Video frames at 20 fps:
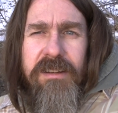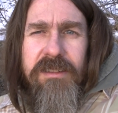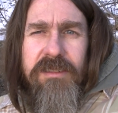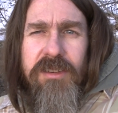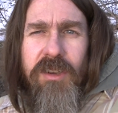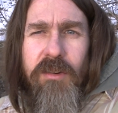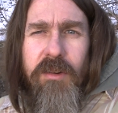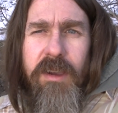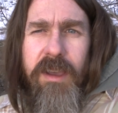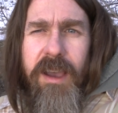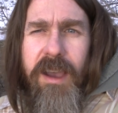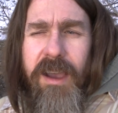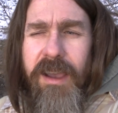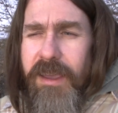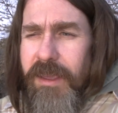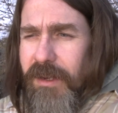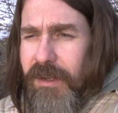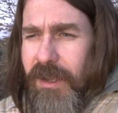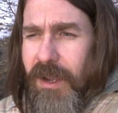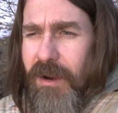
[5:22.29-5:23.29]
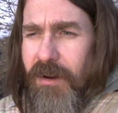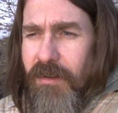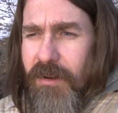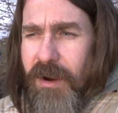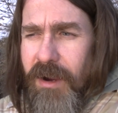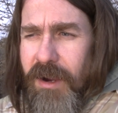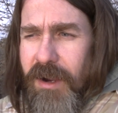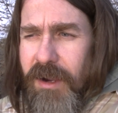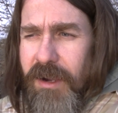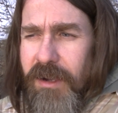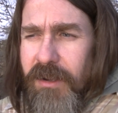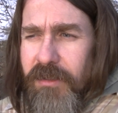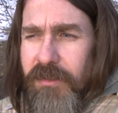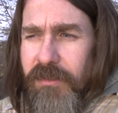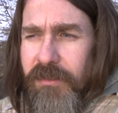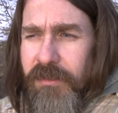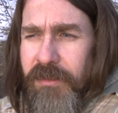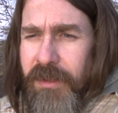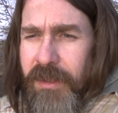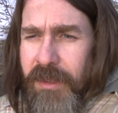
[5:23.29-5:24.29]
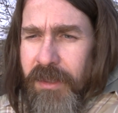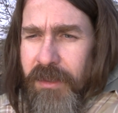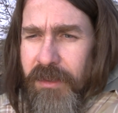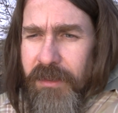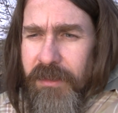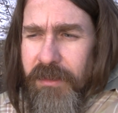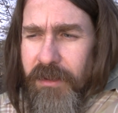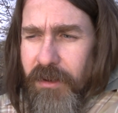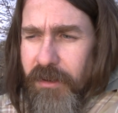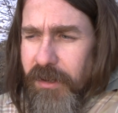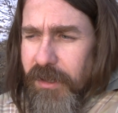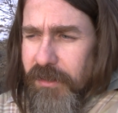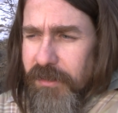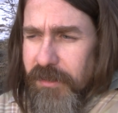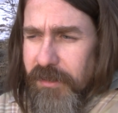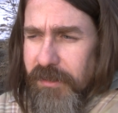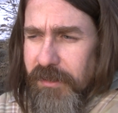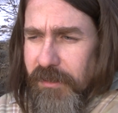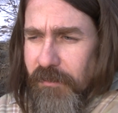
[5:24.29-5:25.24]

So, uh, anyhow, uh, there it is.